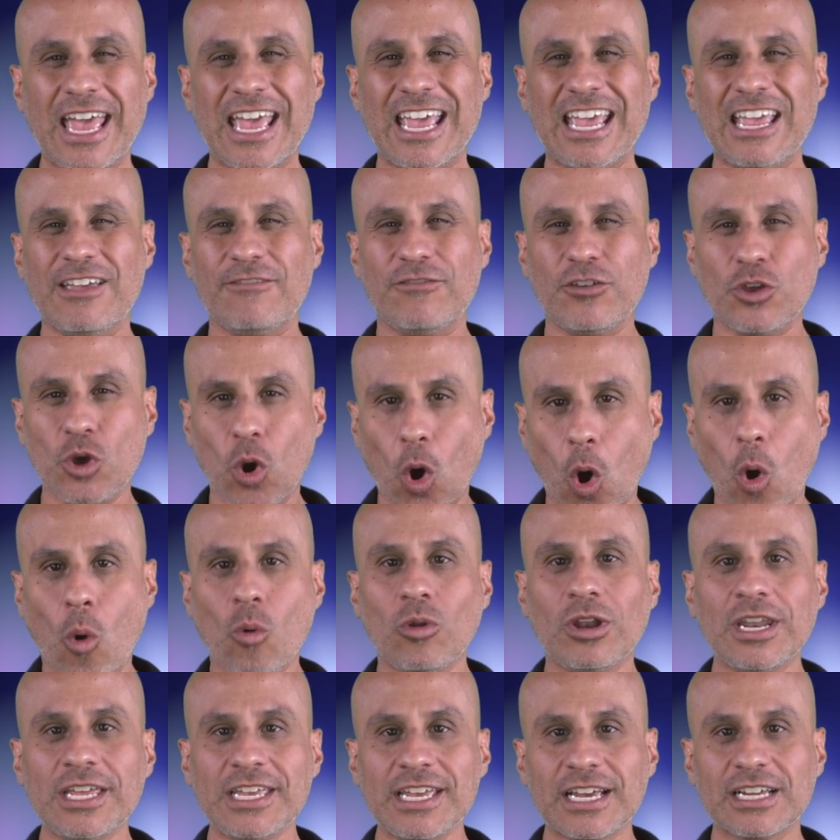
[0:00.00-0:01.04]
If you
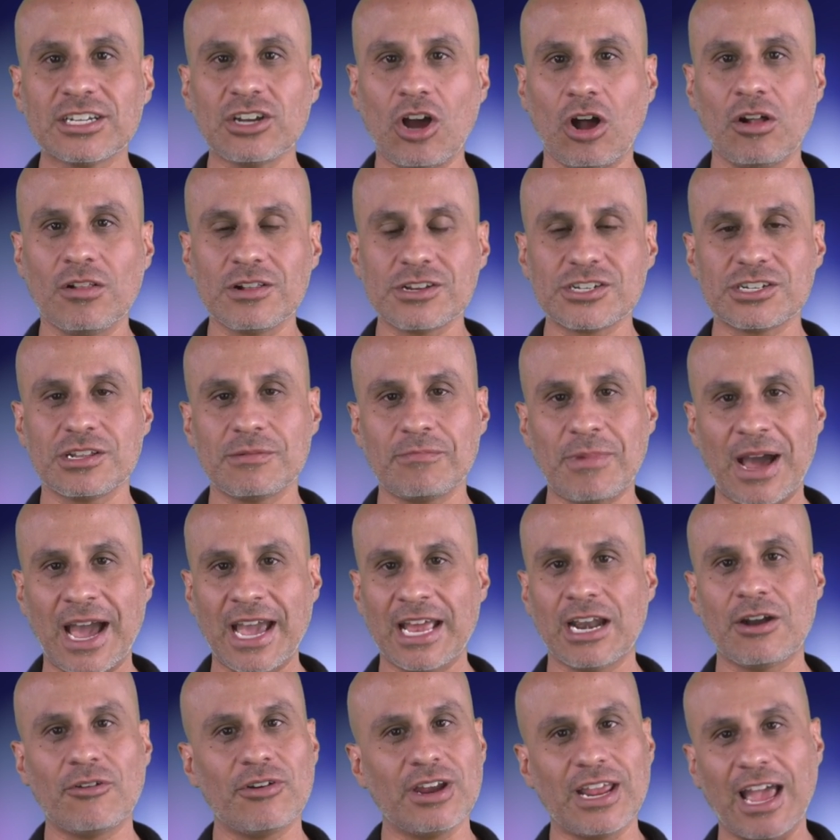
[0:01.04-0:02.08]
only acknowledge the
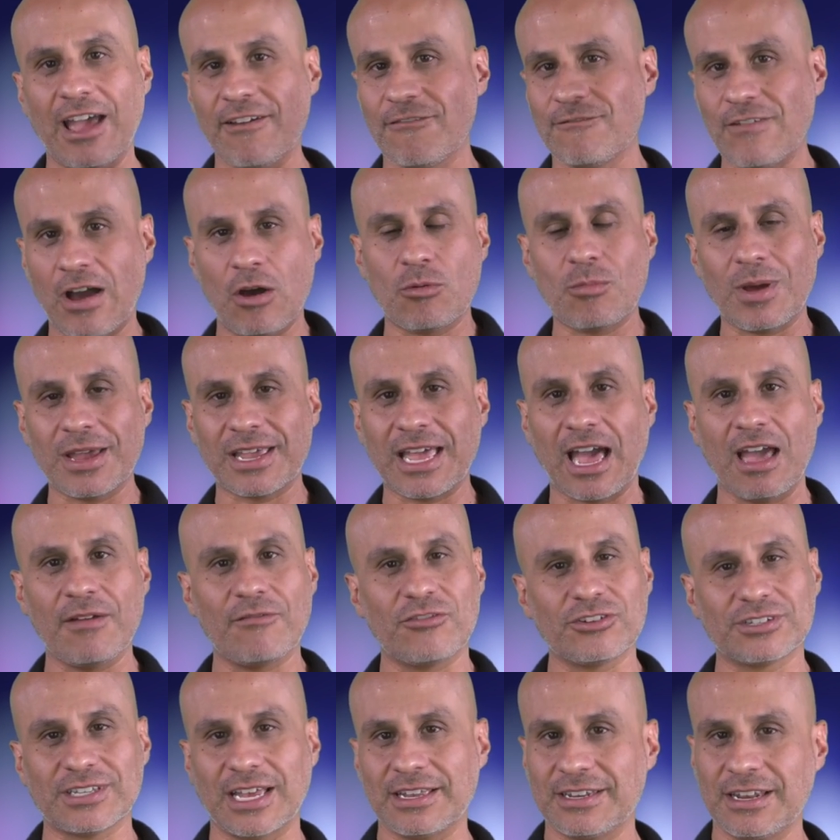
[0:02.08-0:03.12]
binary, I found my guy
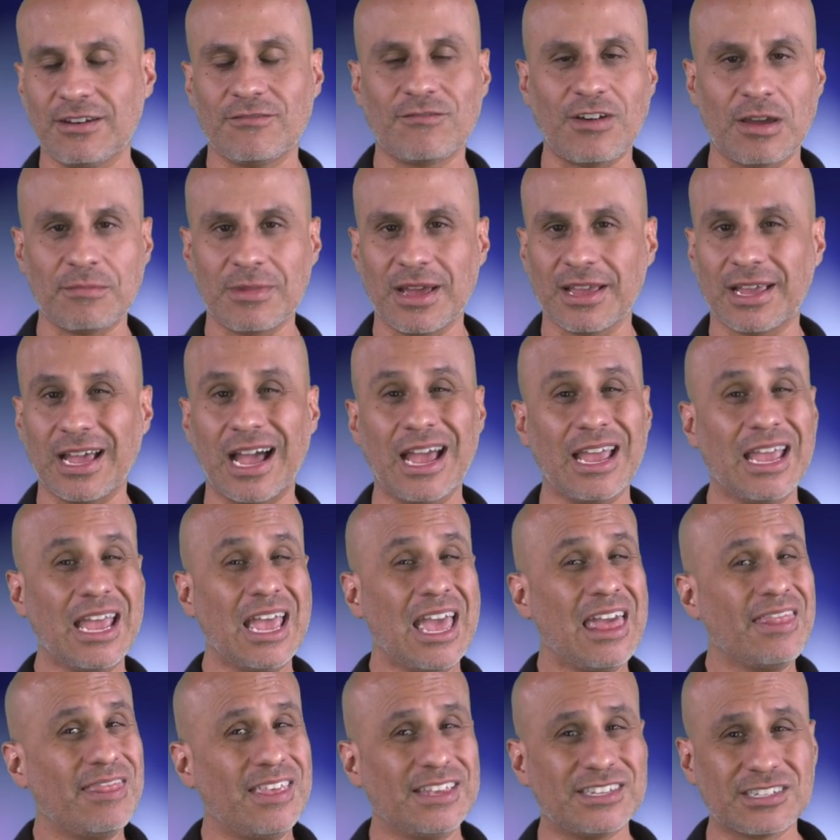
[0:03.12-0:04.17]
versus I didn't find my guy,
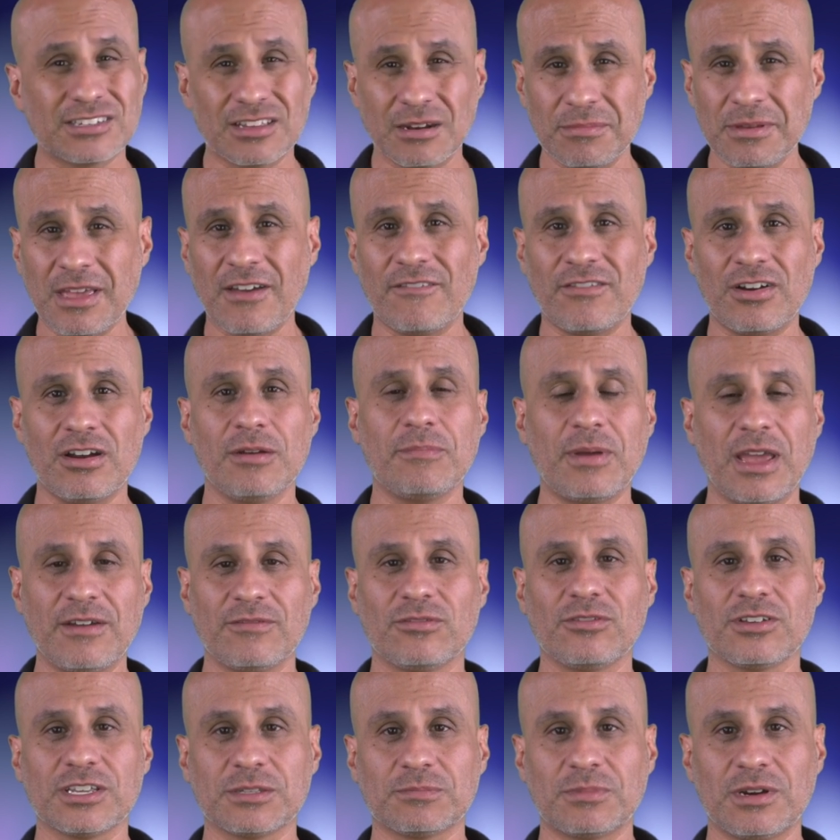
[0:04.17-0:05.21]
this is gonna be a very
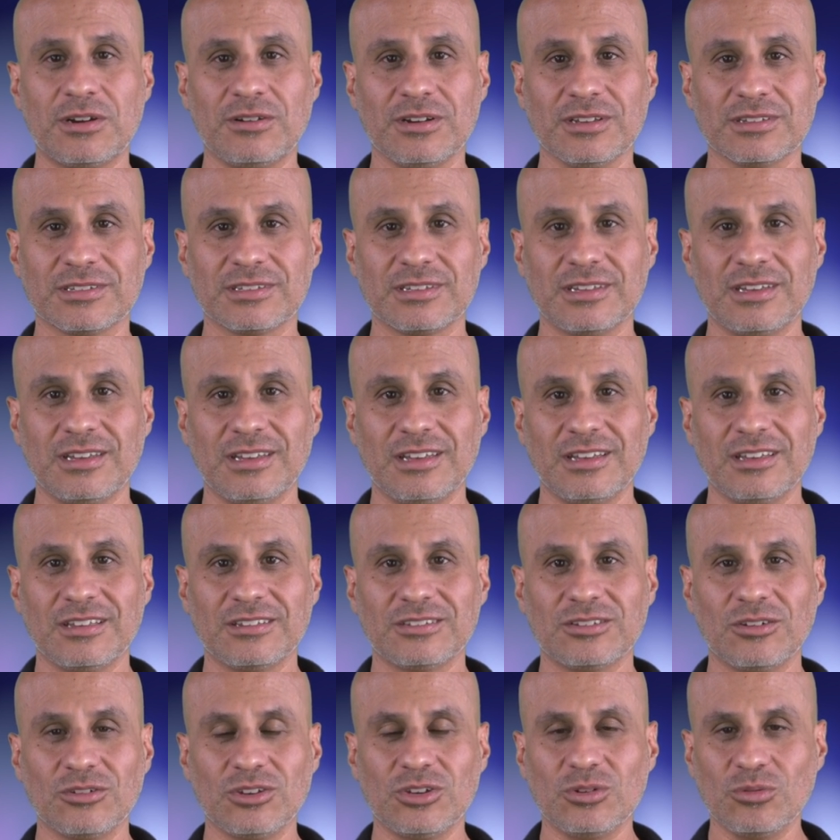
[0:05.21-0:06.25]
painful experience.
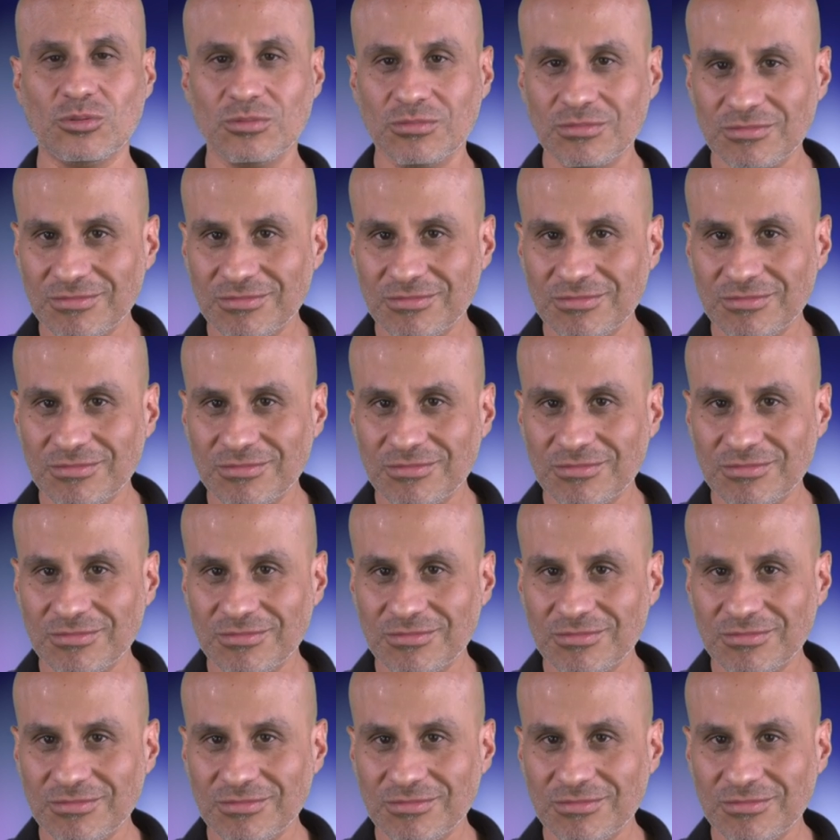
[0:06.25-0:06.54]
So you